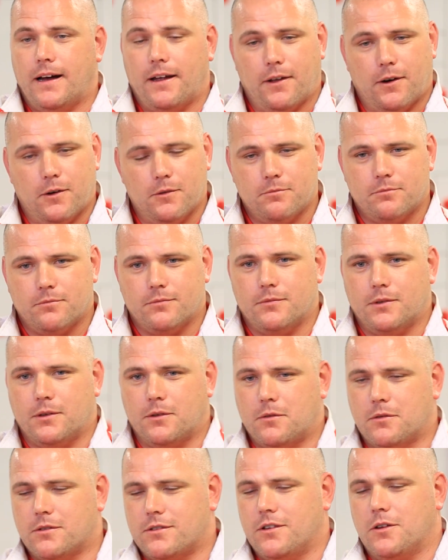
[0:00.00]
I know.
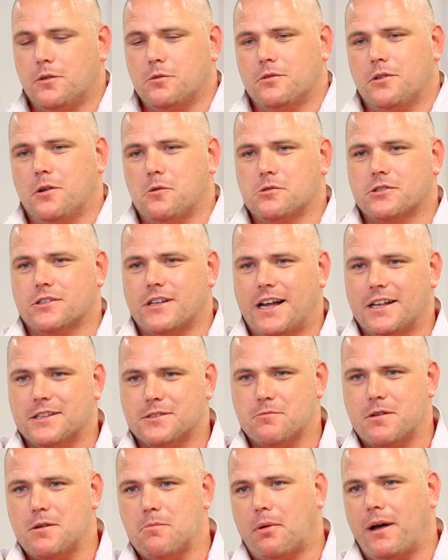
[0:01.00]
Well, no
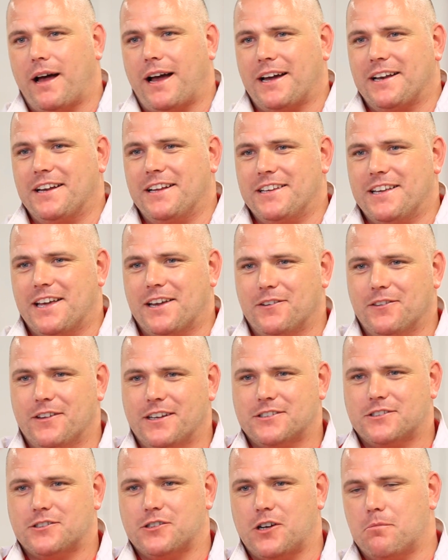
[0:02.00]
signs of me packing in yet on
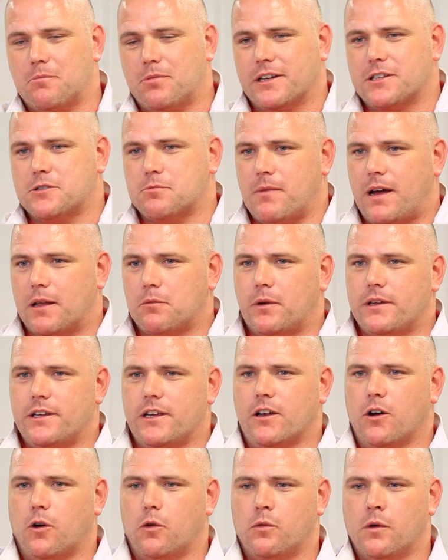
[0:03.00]
this job, but it's mad when
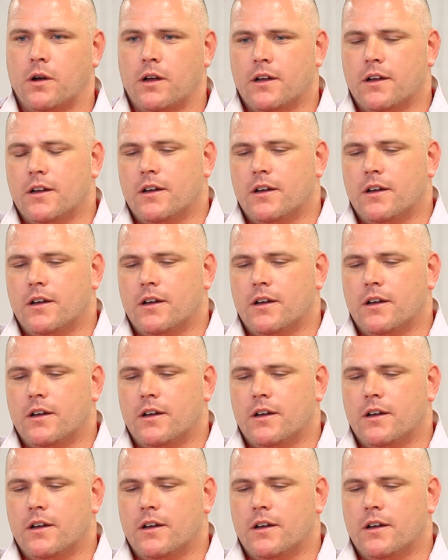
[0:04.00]
you go